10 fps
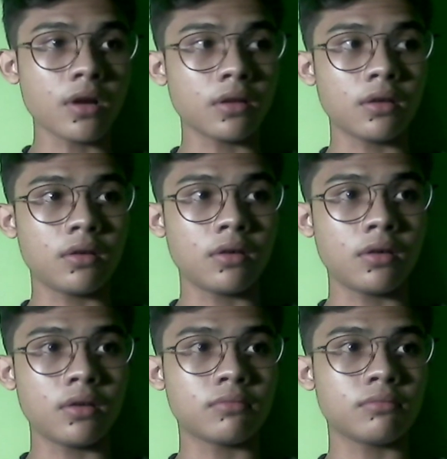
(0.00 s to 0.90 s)
siswa
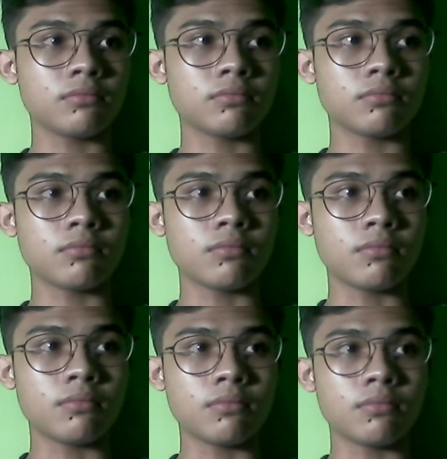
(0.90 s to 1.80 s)
baru.
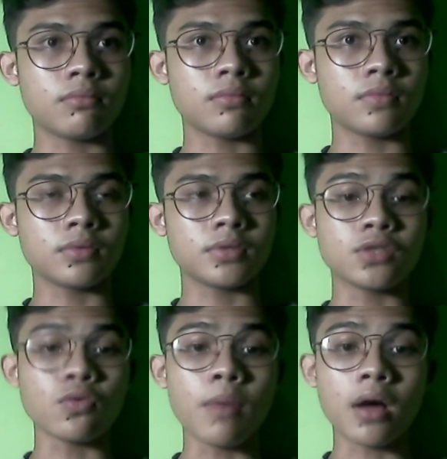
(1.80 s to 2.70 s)
After the
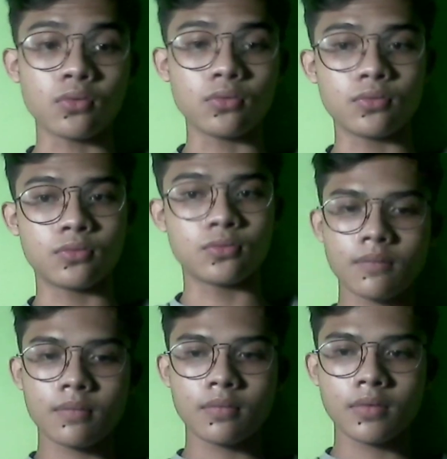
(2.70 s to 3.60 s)
freshman in ninth
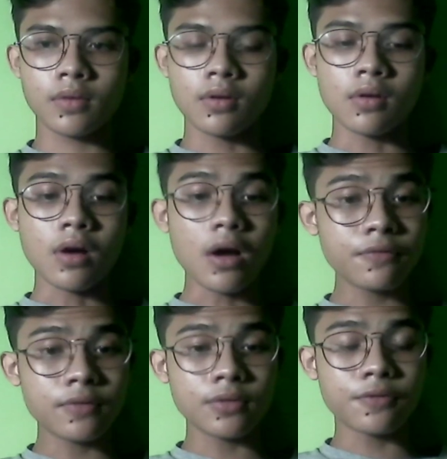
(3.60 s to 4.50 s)
grade, there is
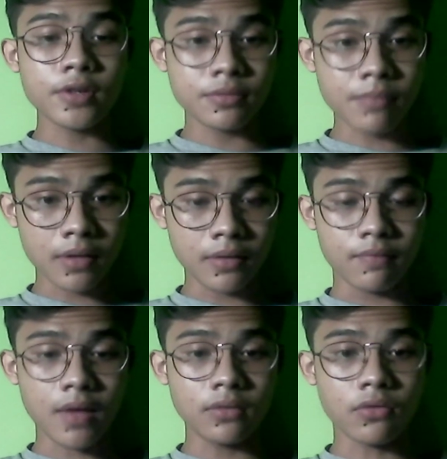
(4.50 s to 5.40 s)
a sophomore.
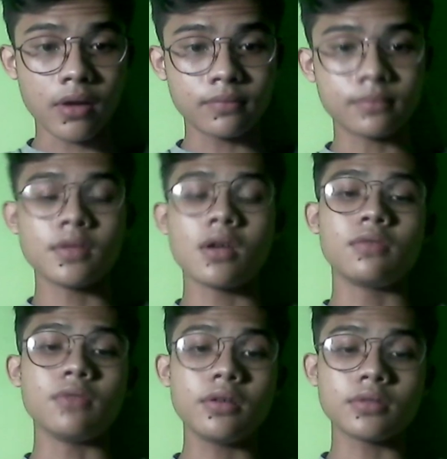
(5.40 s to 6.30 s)
It's a
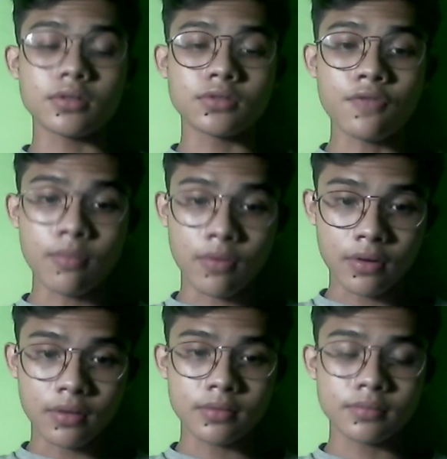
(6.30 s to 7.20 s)
nickname for the
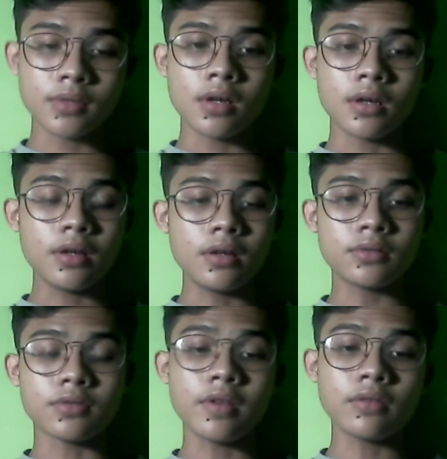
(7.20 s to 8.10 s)

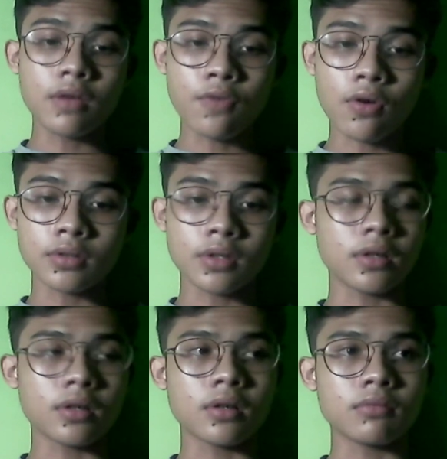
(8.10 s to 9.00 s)
10th grade
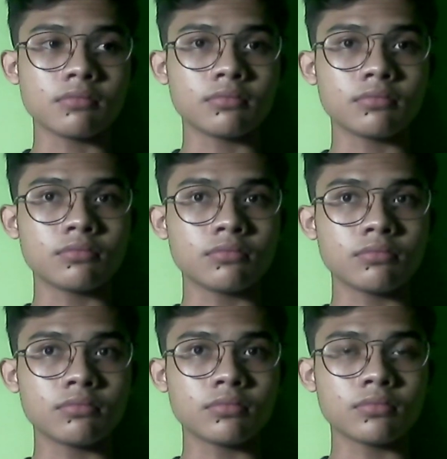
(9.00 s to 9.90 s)
in the high school
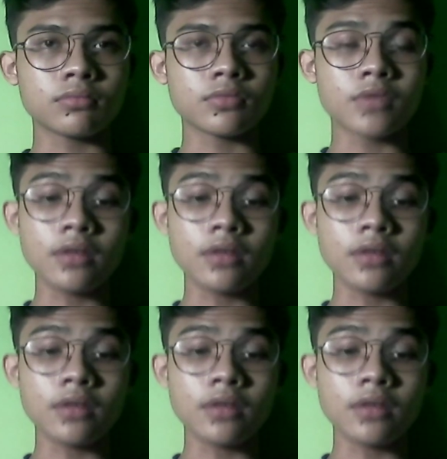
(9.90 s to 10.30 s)
in US.